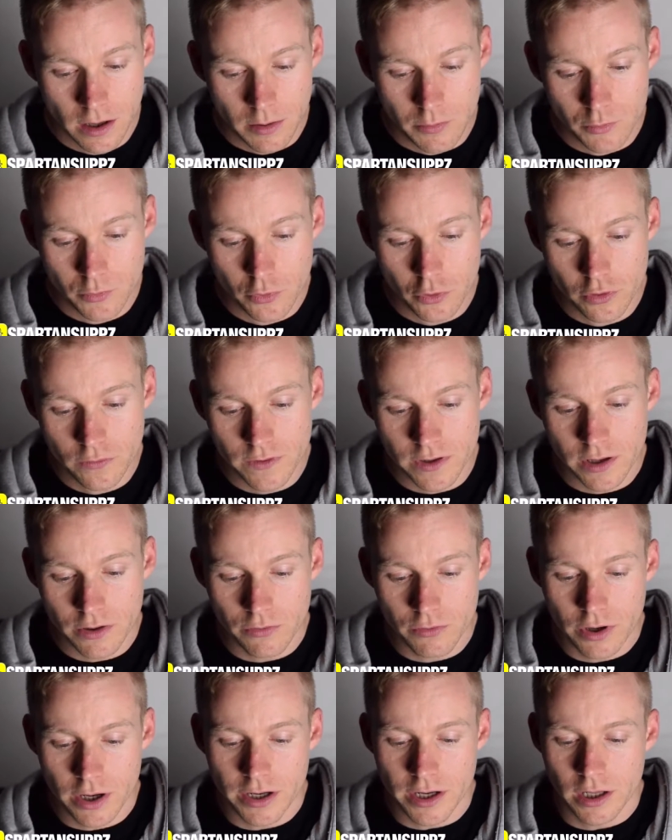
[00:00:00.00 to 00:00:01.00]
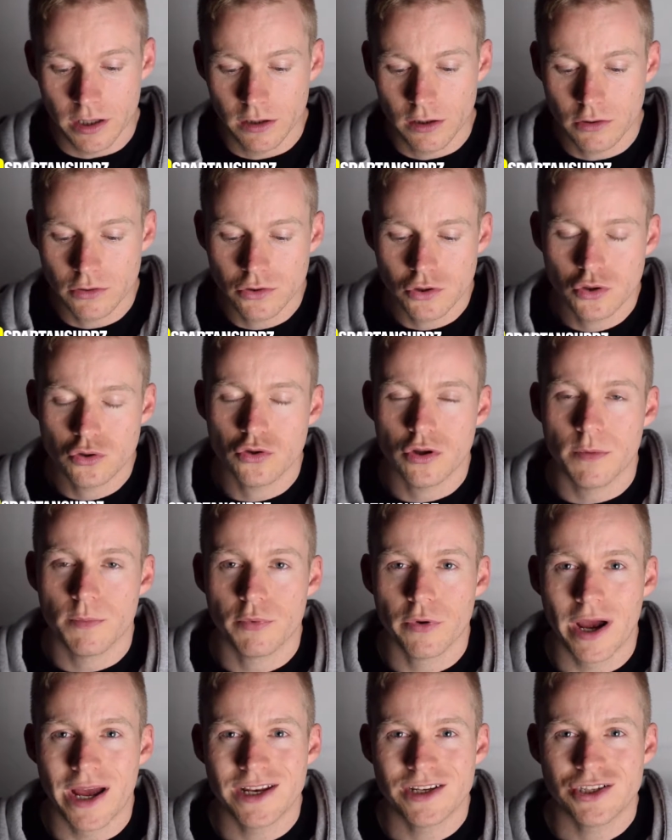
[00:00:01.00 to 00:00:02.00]
Moving right along to the
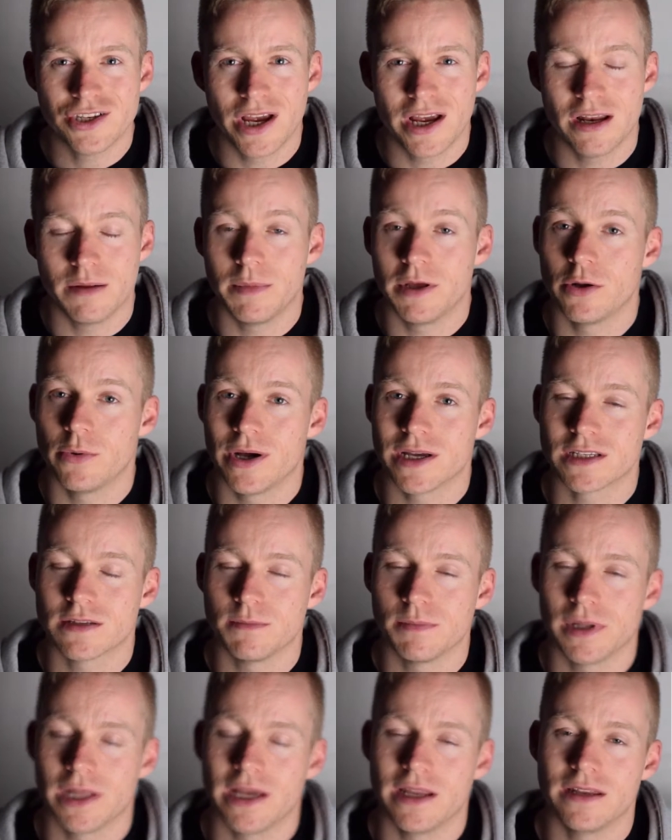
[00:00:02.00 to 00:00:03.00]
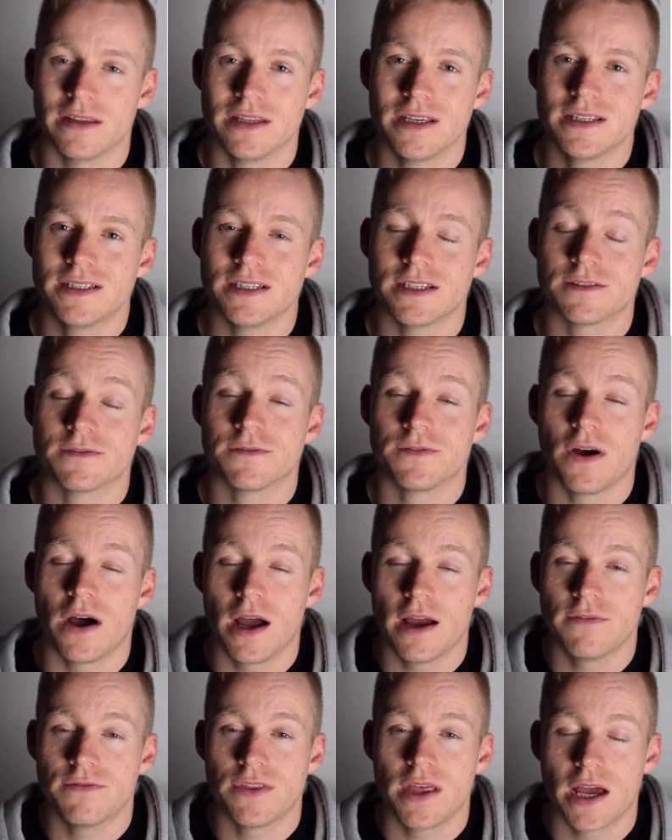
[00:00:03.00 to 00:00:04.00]
branched chain amino acid blend. This is
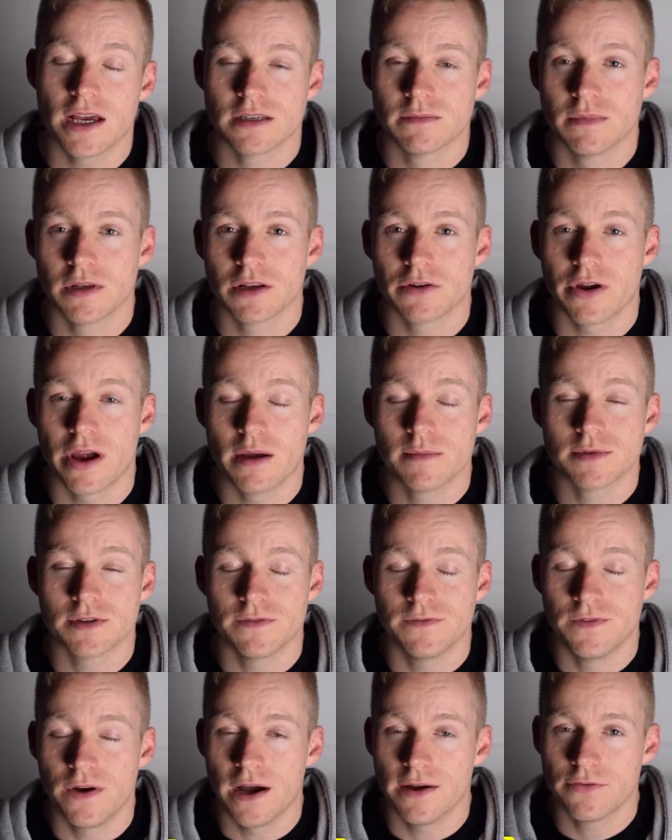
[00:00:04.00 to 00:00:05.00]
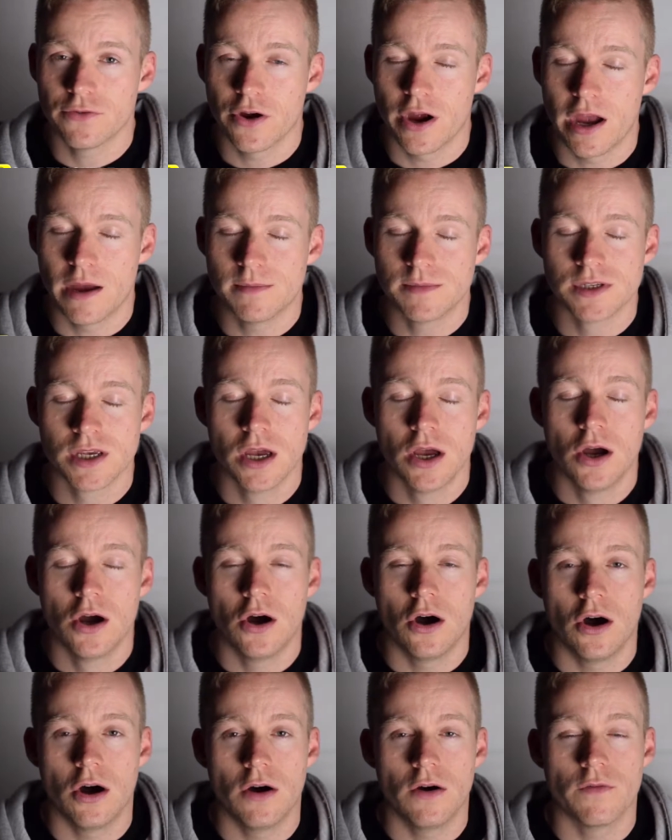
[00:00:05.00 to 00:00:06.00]
5,000 milligrams or 5 grams
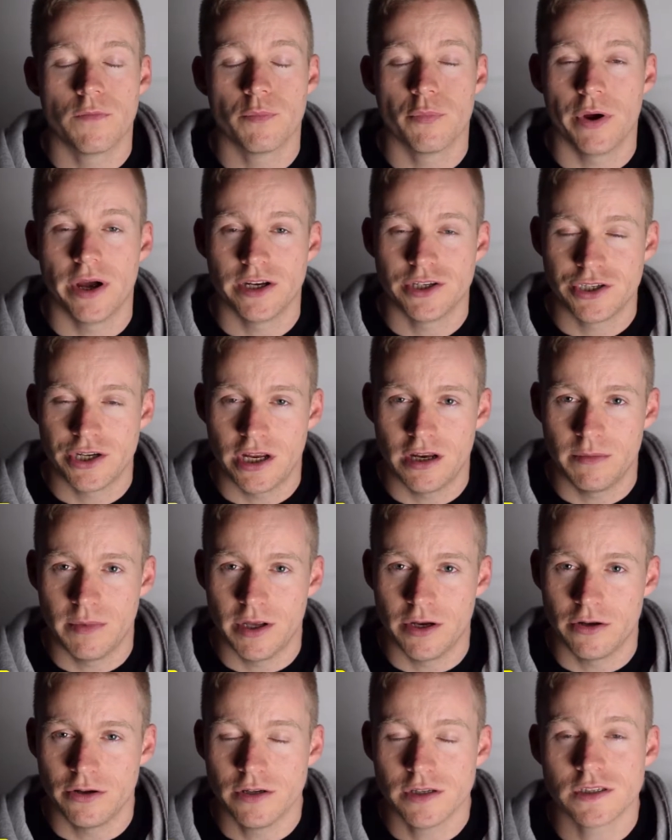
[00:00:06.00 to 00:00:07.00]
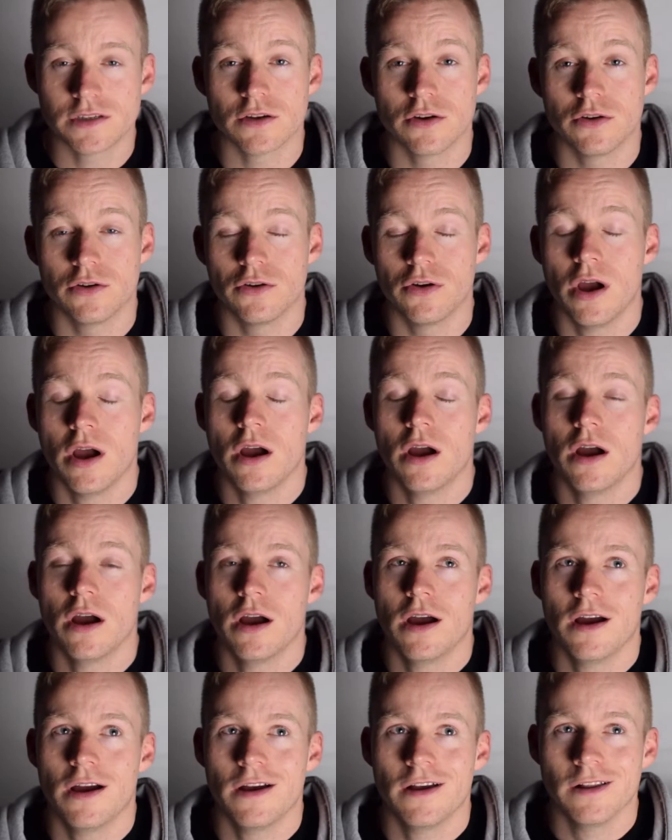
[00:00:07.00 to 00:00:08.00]
of branched chain aminos, so
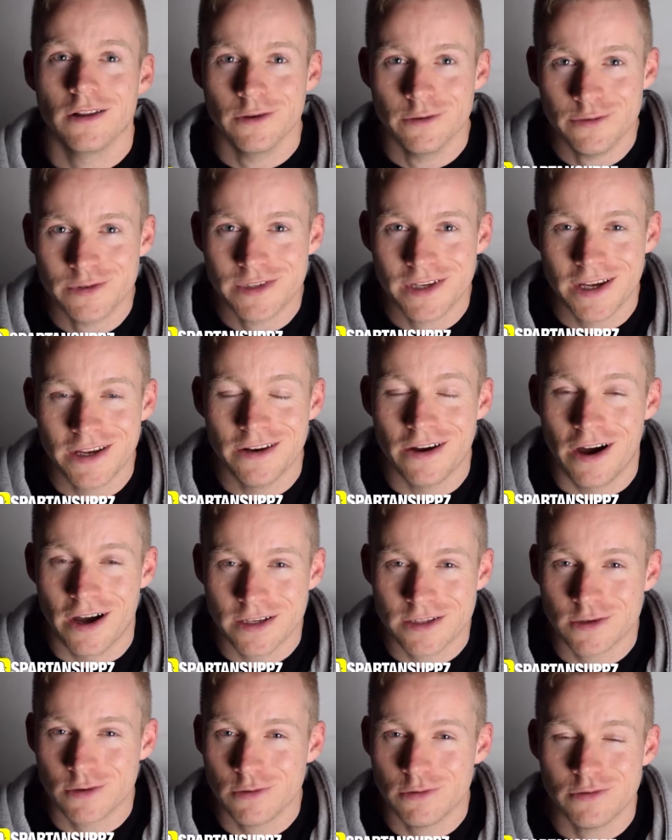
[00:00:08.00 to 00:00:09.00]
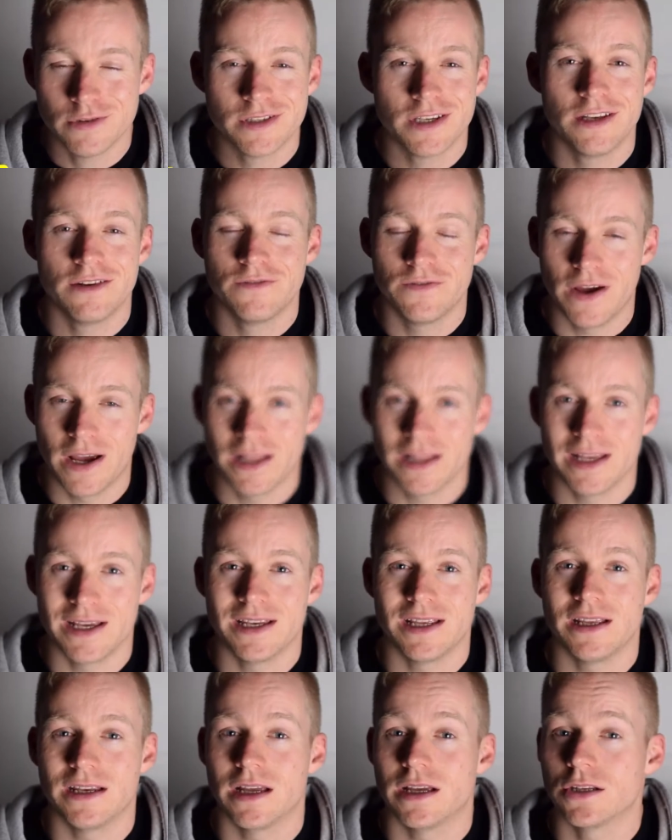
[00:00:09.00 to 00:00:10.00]
leucine, isoleucine, and valine
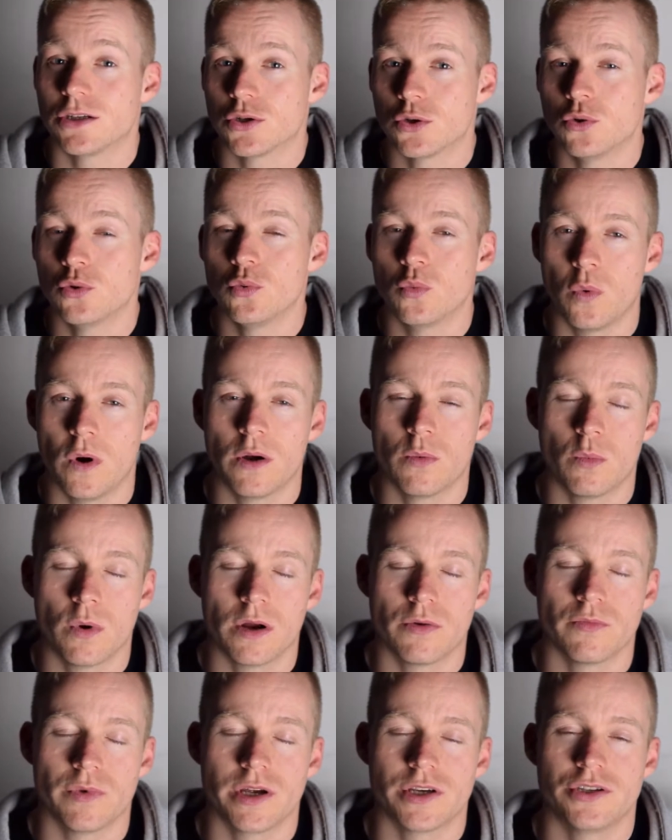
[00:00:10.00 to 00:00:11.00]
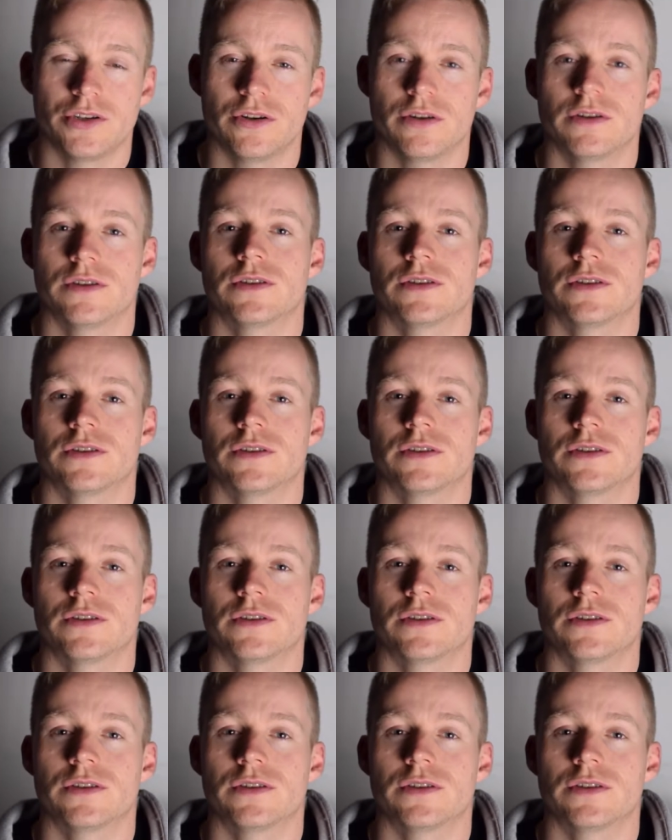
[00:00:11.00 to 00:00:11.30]
in a 2:1:1 ratio.